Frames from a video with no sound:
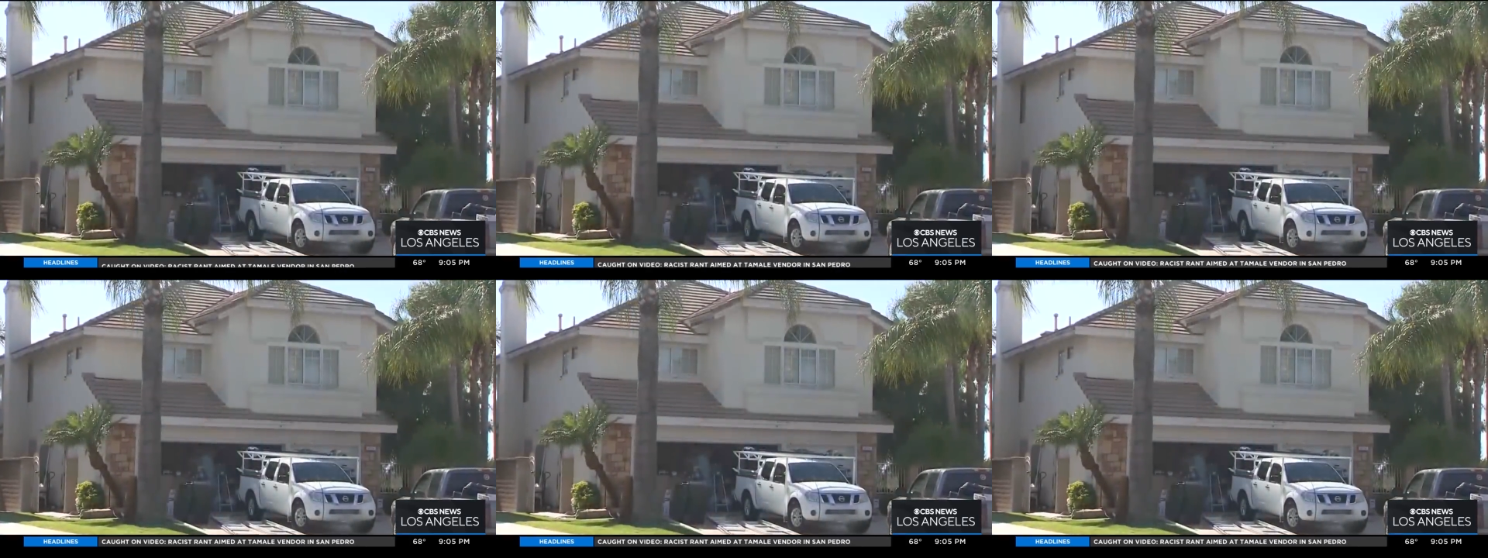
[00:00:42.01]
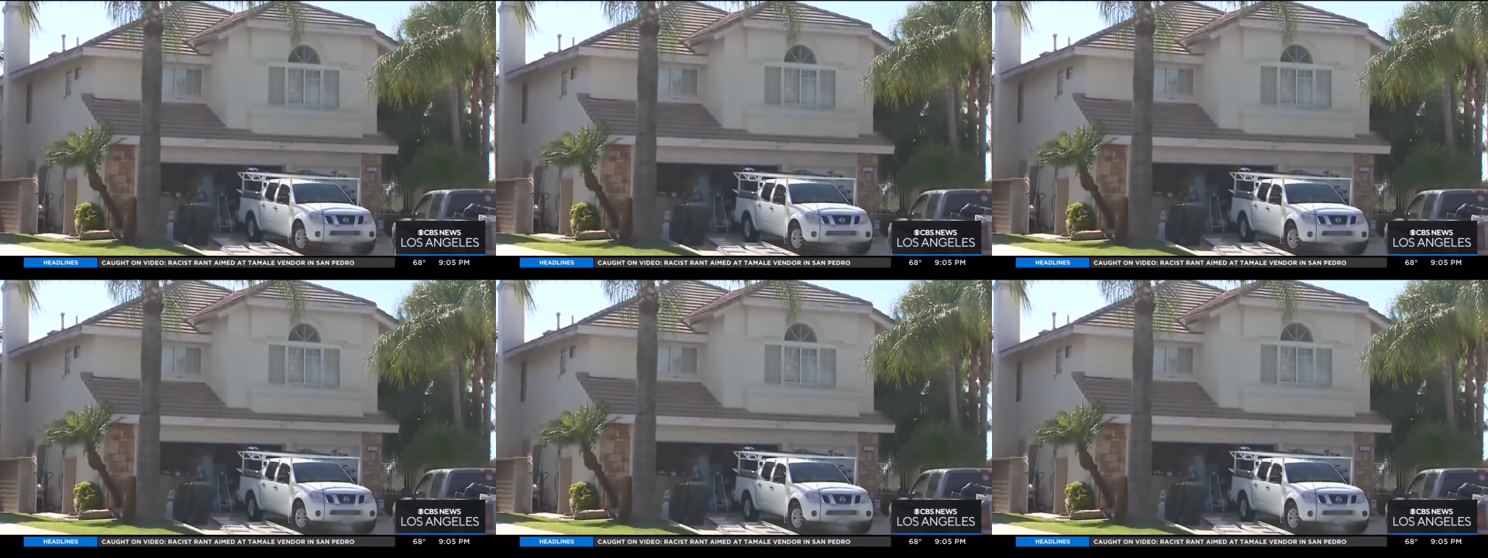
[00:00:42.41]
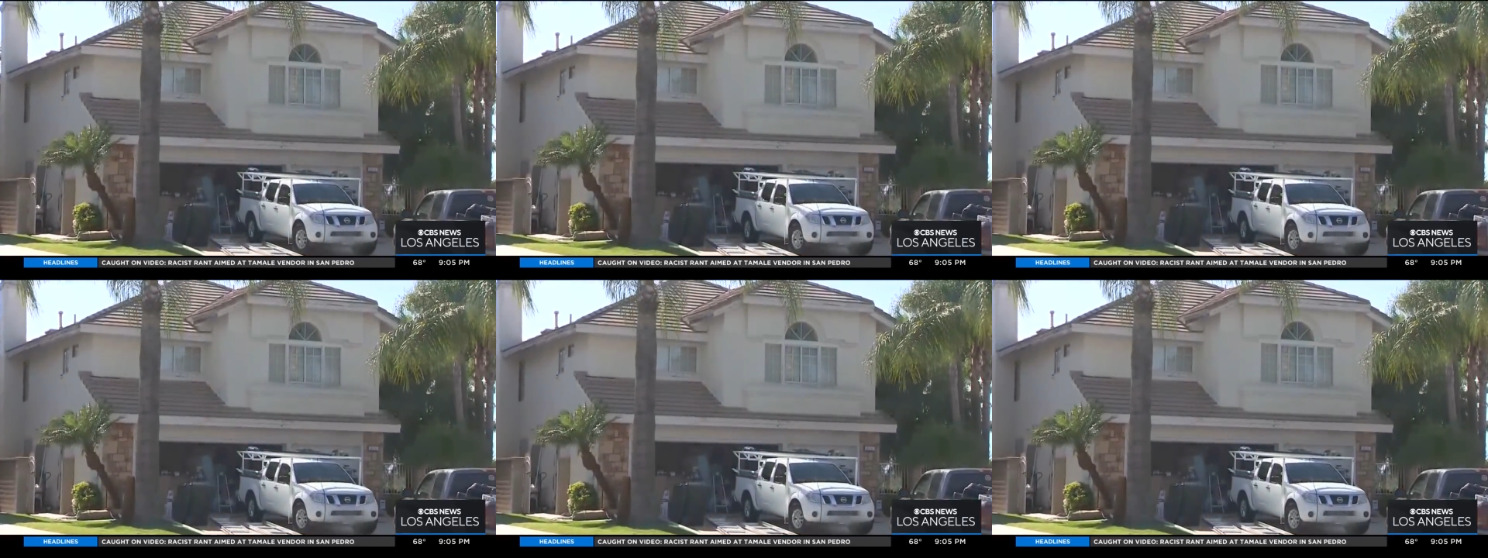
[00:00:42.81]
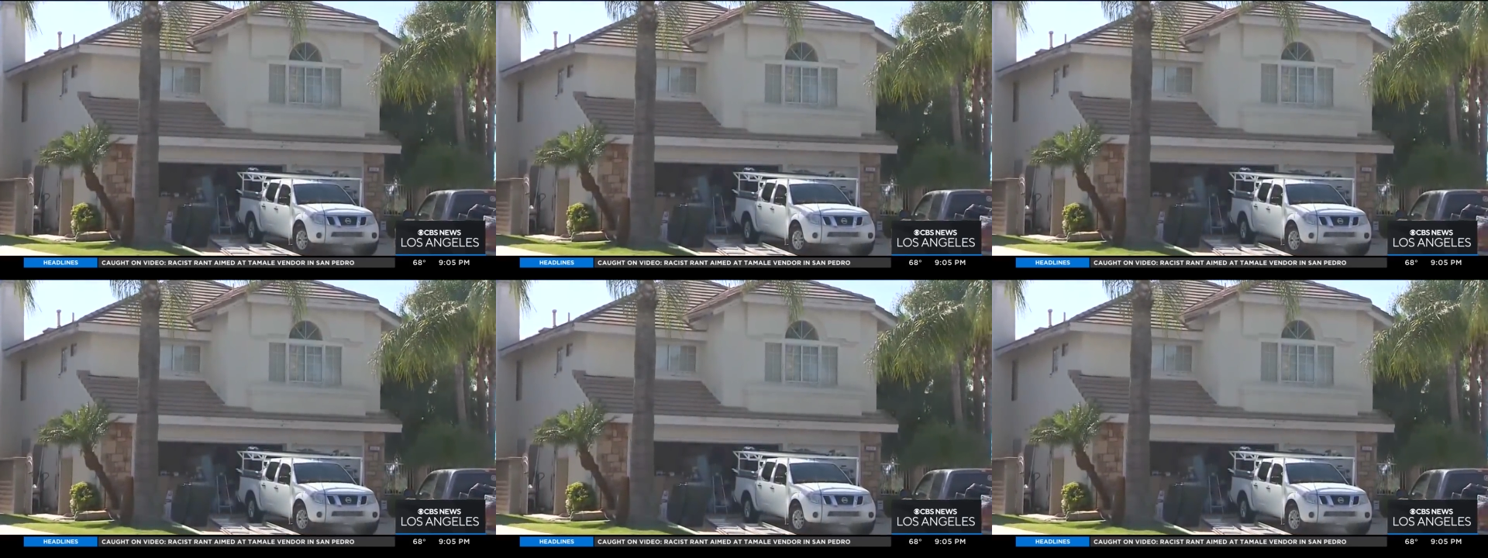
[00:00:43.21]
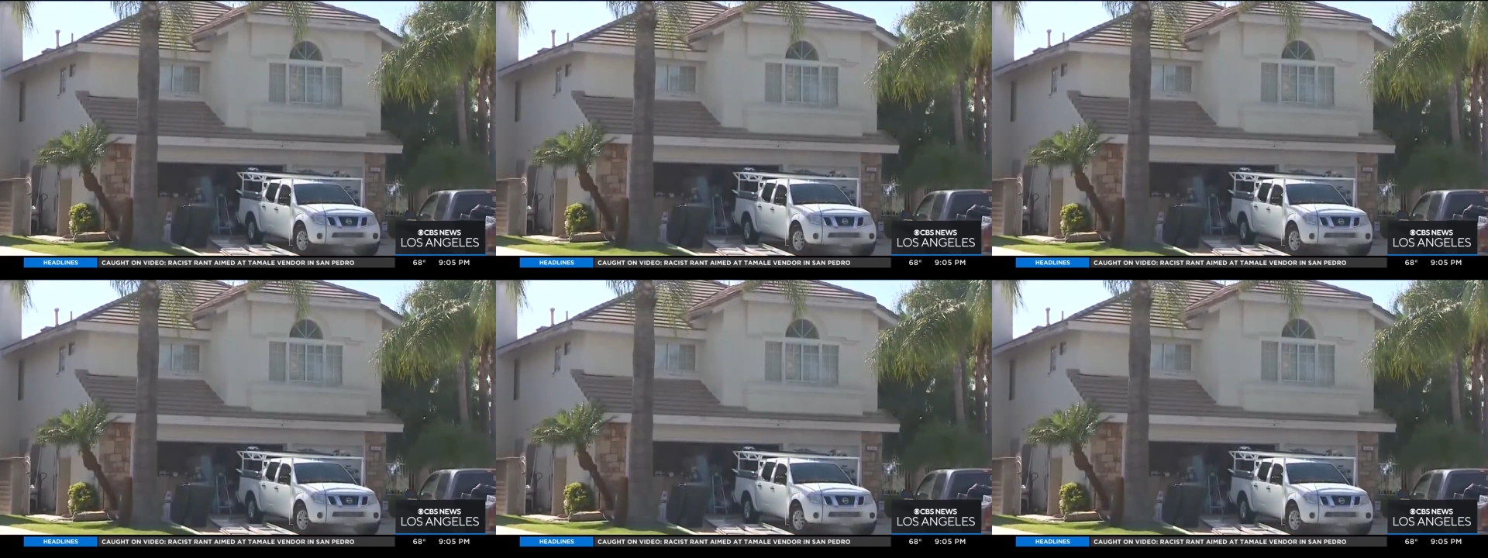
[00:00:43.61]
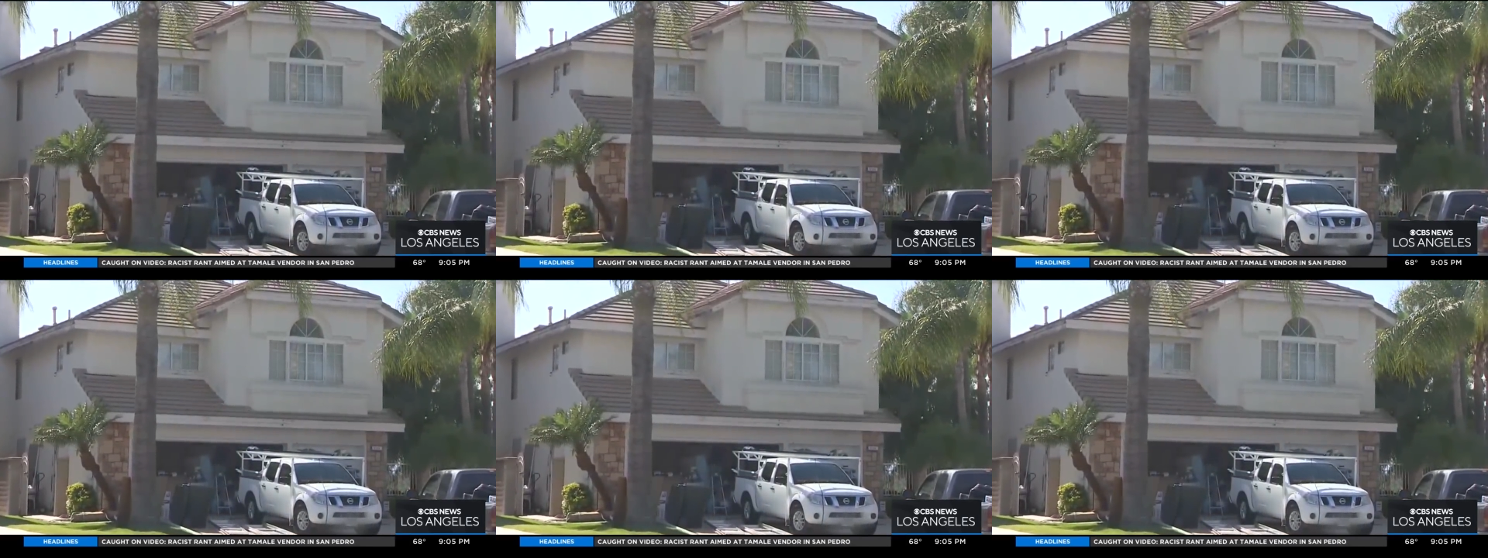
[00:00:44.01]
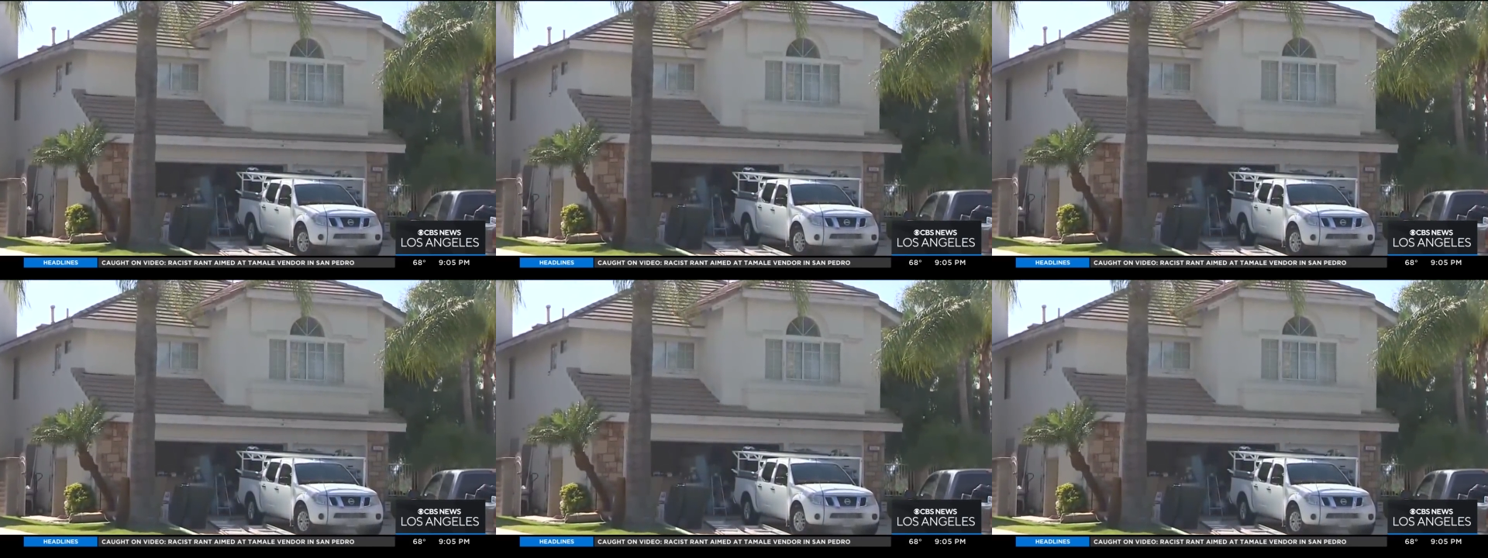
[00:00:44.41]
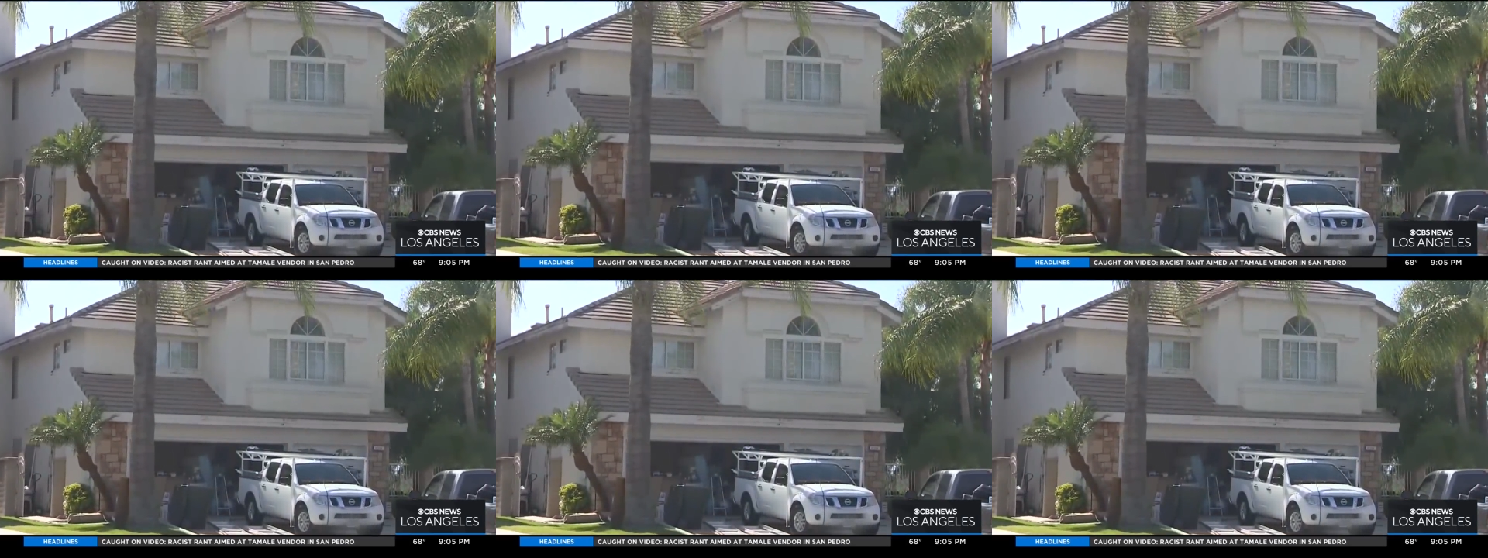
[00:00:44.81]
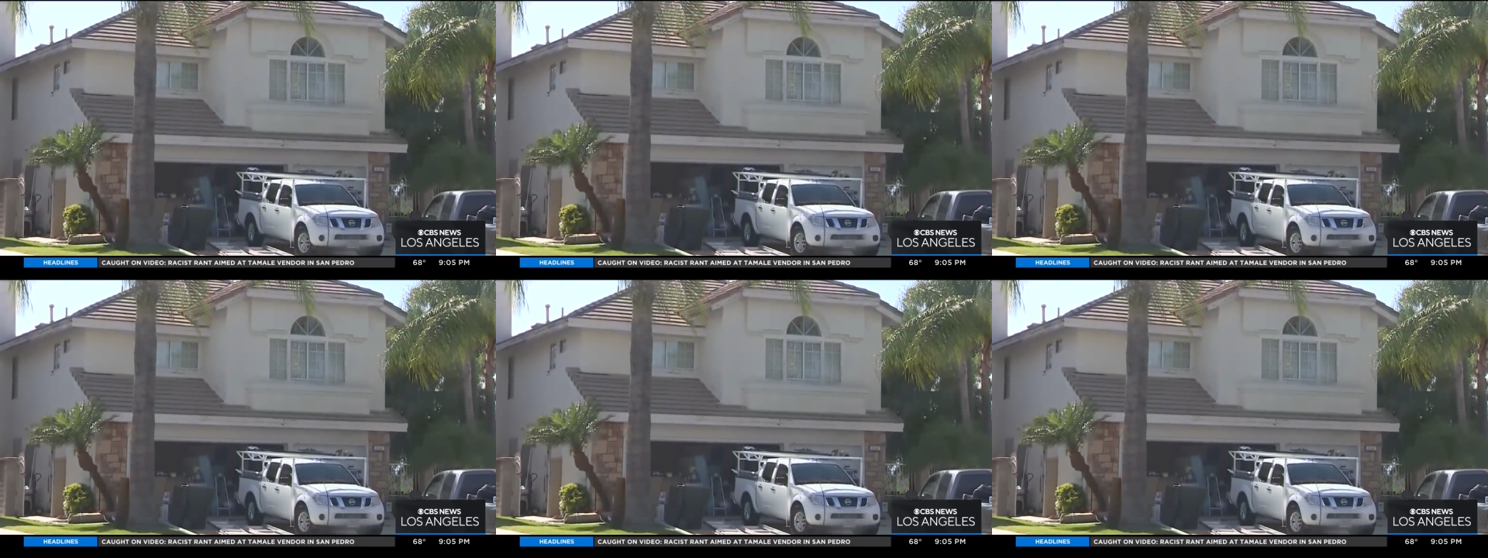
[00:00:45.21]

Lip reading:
[unreadable: no face in view]